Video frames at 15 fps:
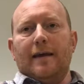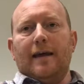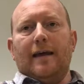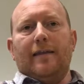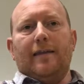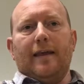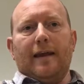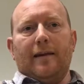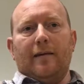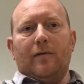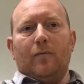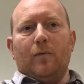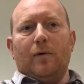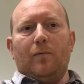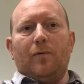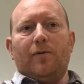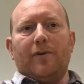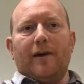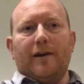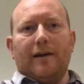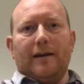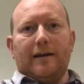and then we will
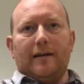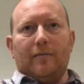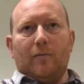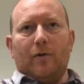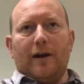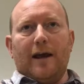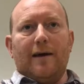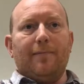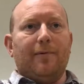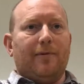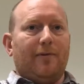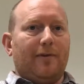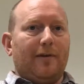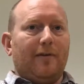study what happens